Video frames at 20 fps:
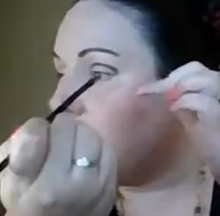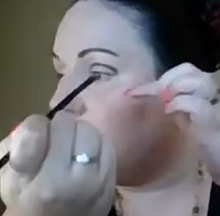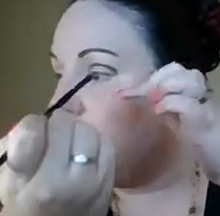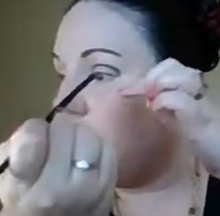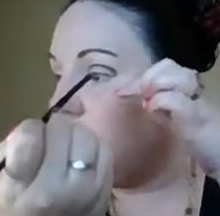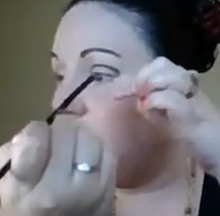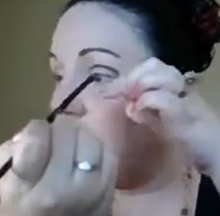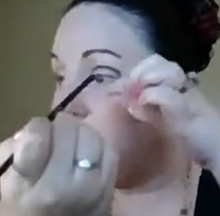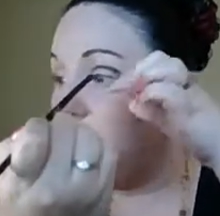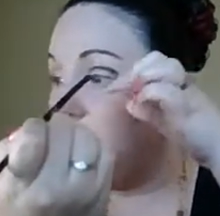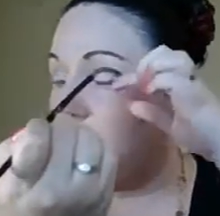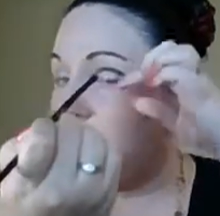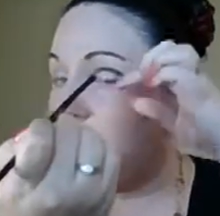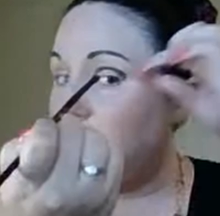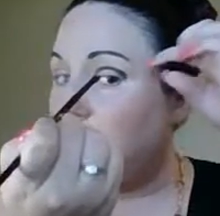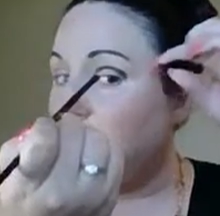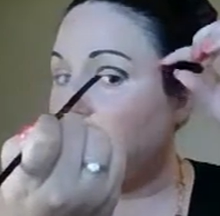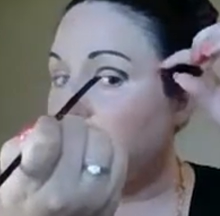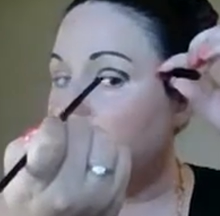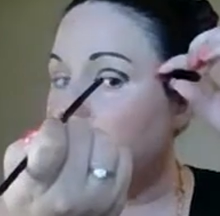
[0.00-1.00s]
when you
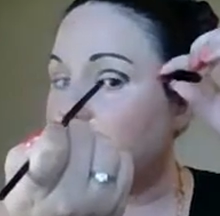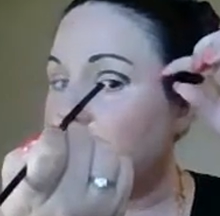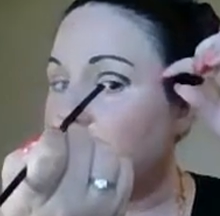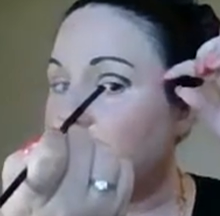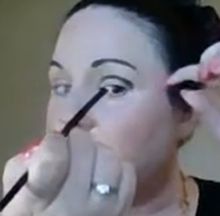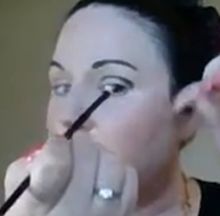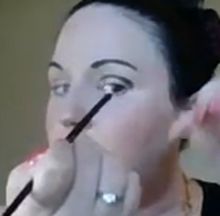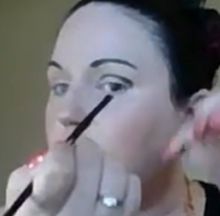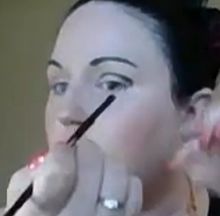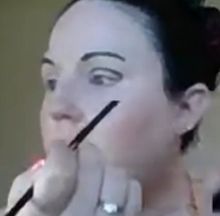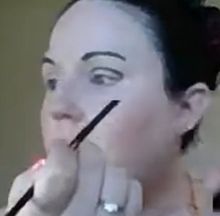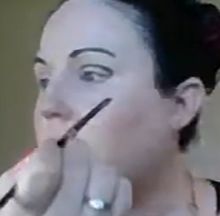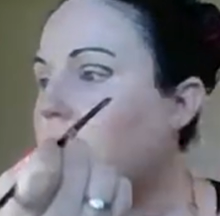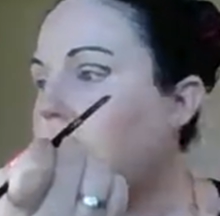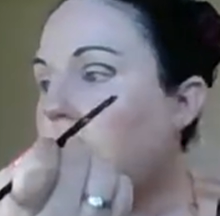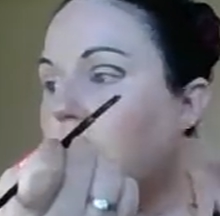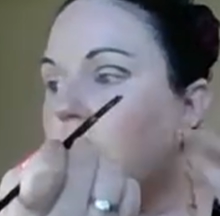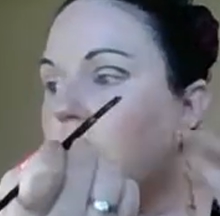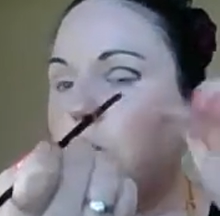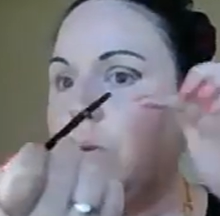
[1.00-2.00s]
do this side,
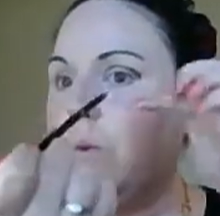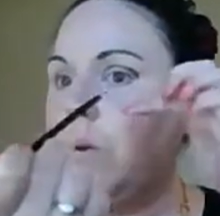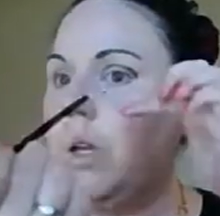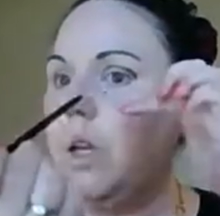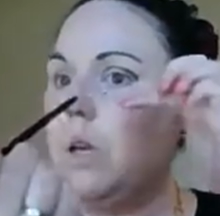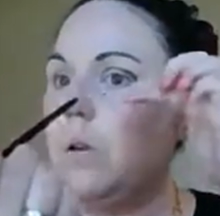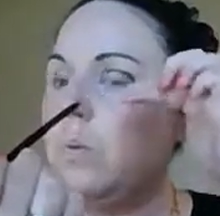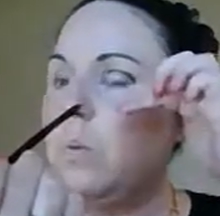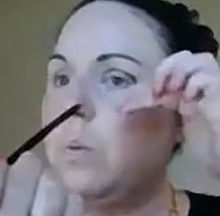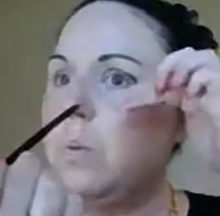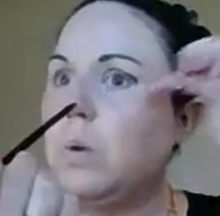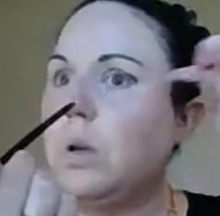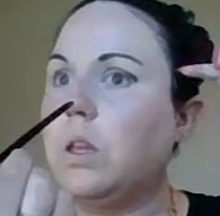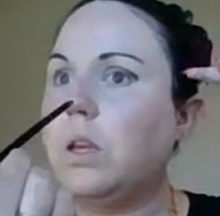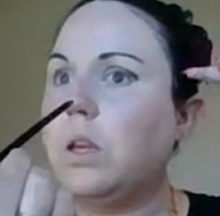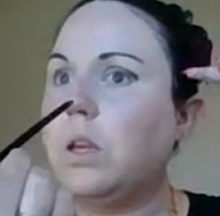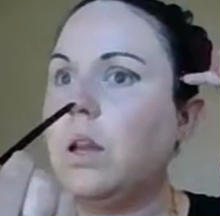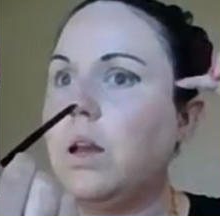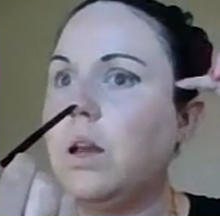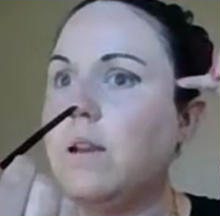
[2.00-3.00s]
you can get a
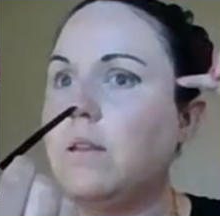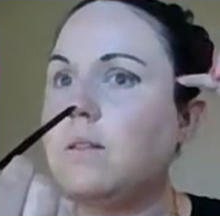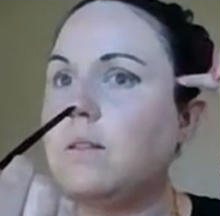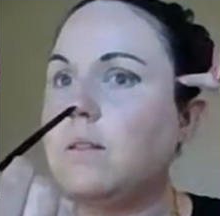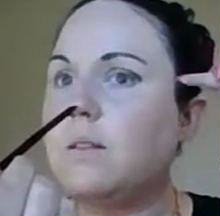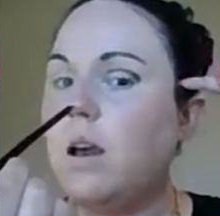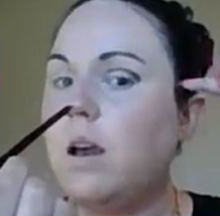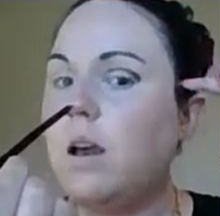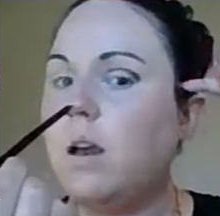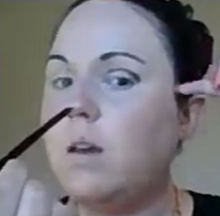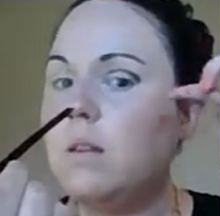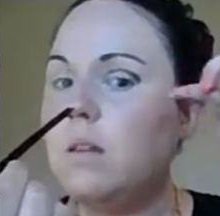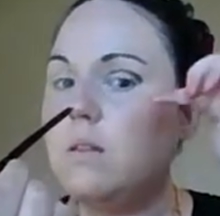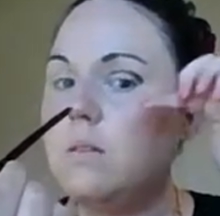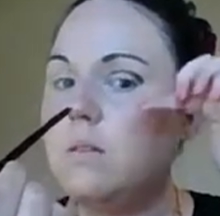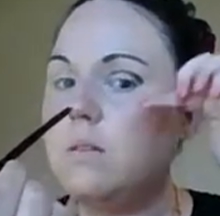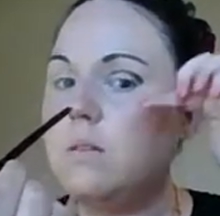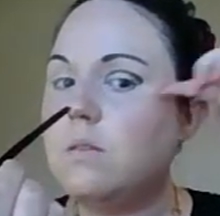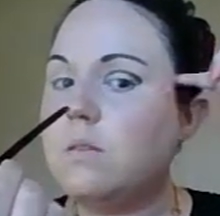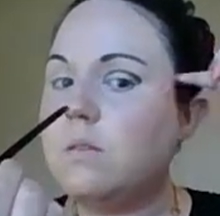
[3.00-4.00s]
really nice cut
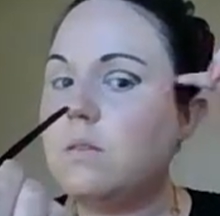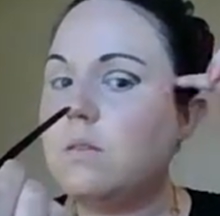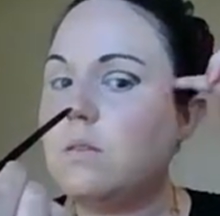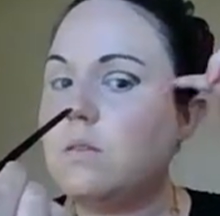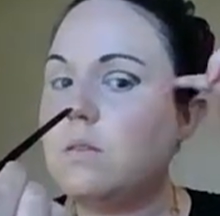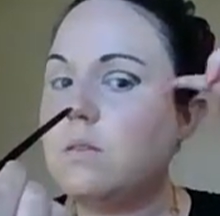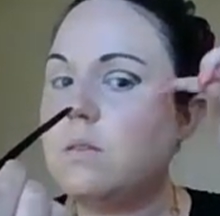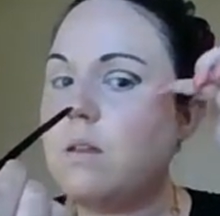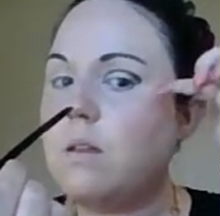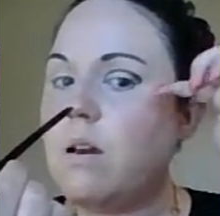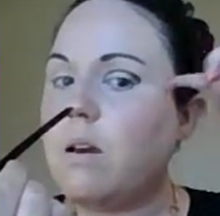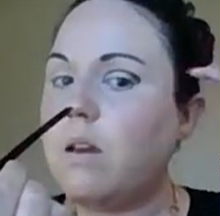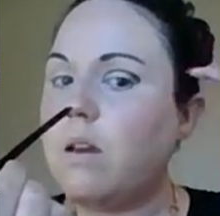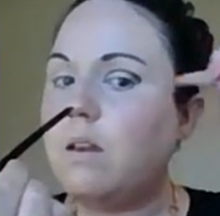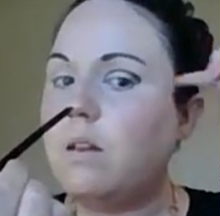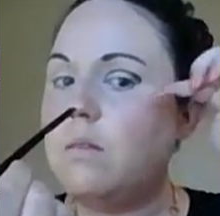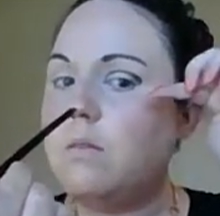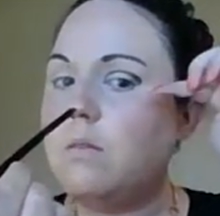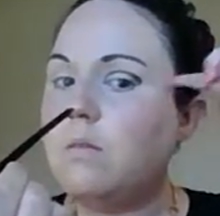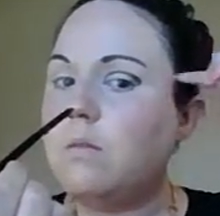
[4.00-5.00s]

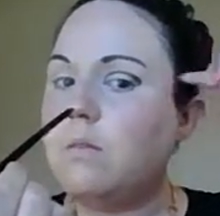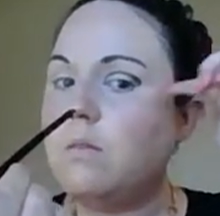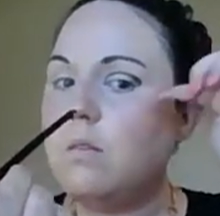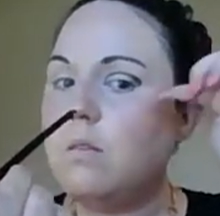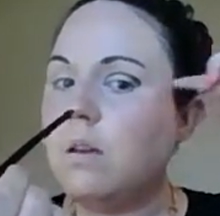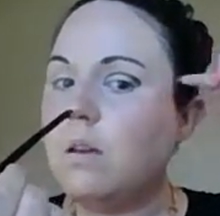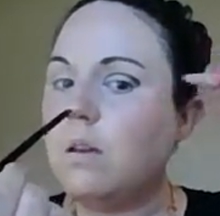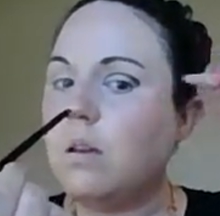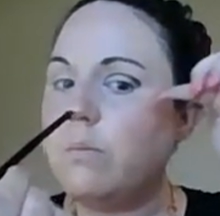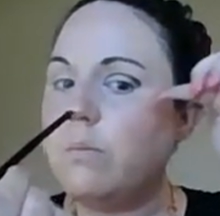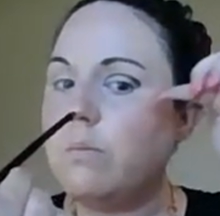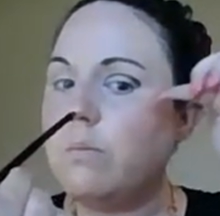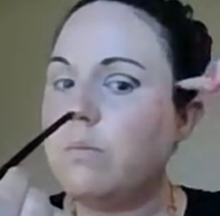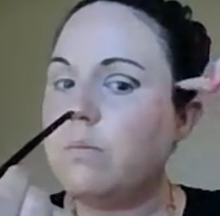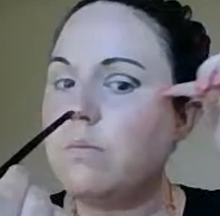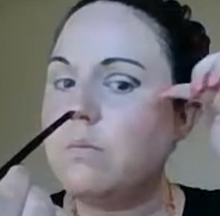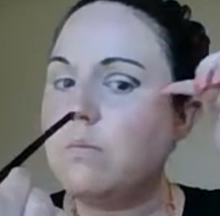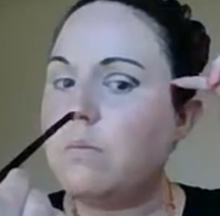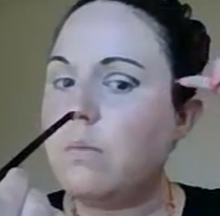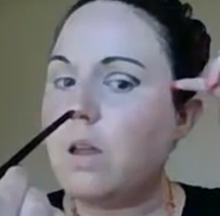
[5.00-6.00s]
side
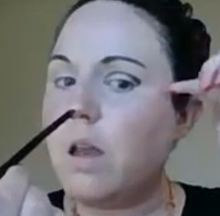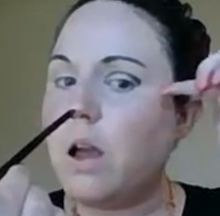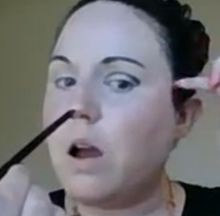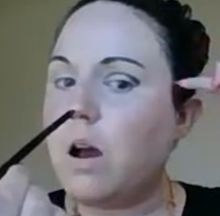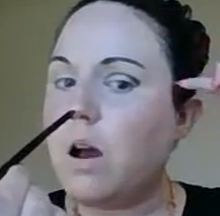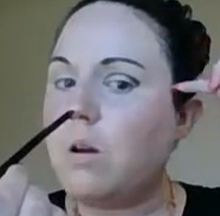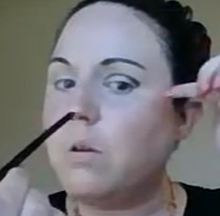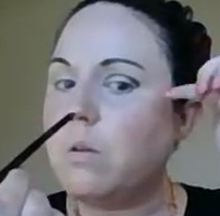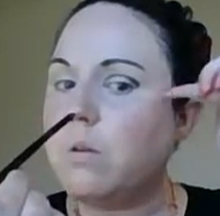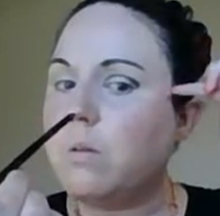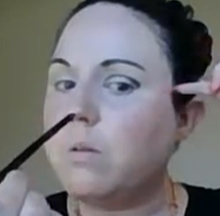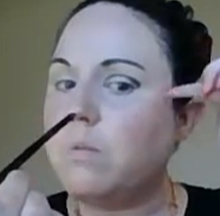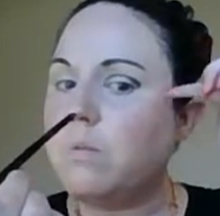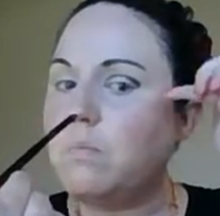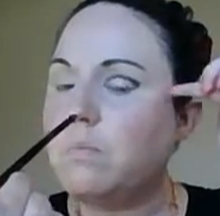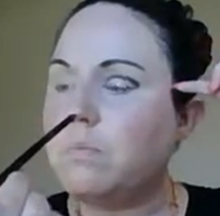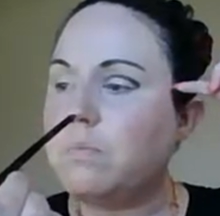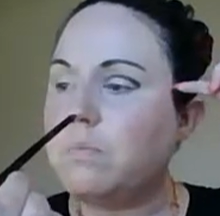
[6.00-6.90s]
outer